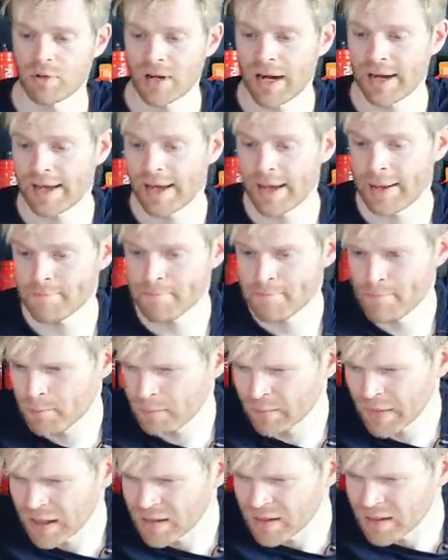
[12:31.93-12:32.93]
bracket.
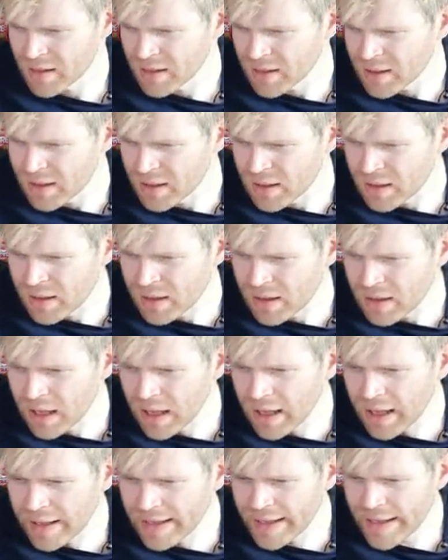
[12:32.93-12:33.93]

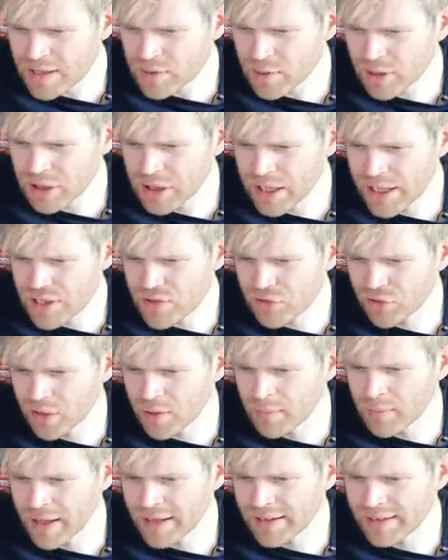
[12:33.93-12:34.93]
Next question is
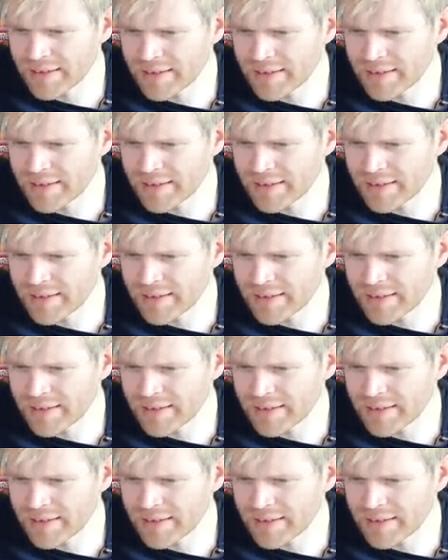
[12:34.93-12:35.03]
from